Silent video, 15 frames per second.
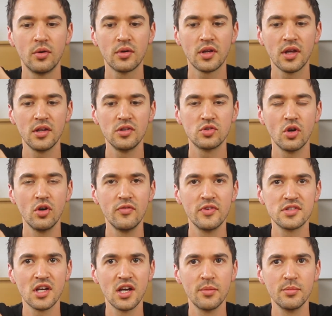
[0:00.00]
Okay, so over
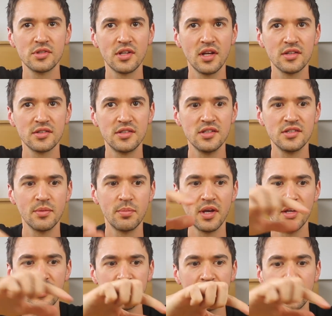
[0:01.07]
time it starts
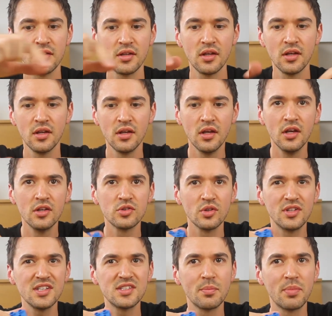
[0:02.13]
dissipating. So
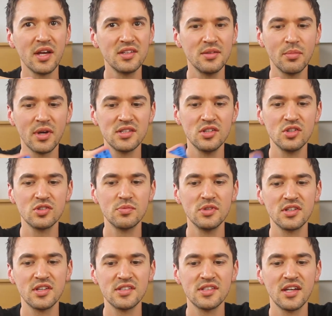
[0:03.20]
dissipating basically just means
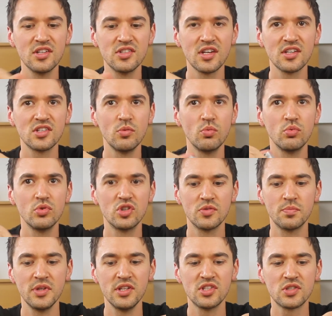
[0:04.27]
that this energy actually will just
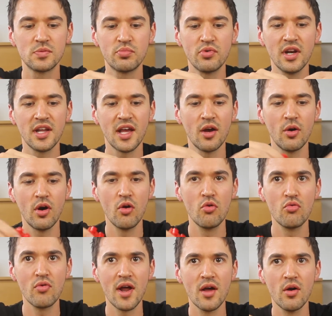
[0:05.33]
be spread out
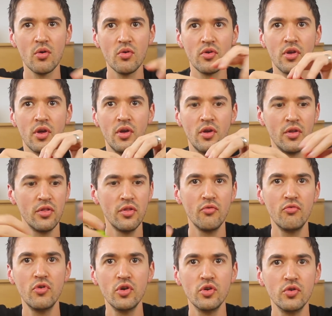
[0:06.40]
around the
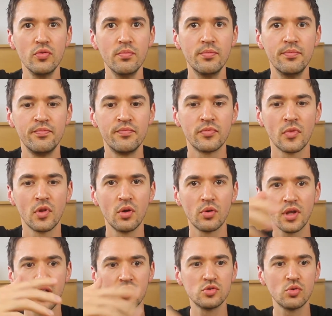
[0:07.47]
room.
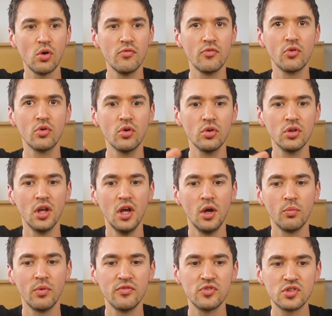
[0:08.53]
Okay, so overall
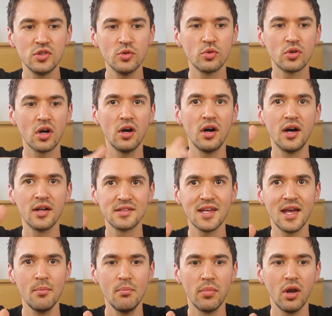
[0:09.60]
we've still got our
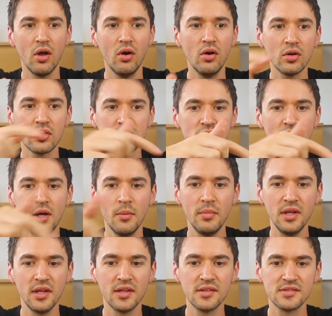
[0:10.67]
10 blocks, but
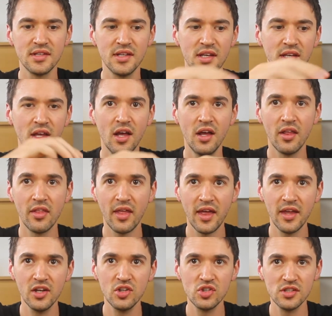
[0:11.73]
you can see that
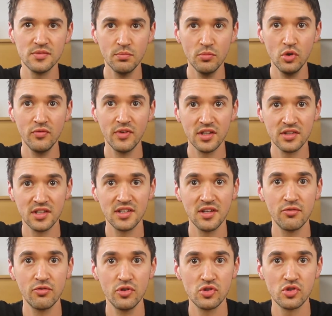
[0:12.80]
energy is moving to
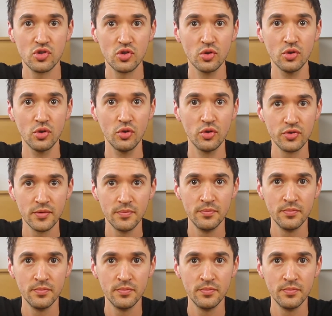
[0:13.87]
different stores.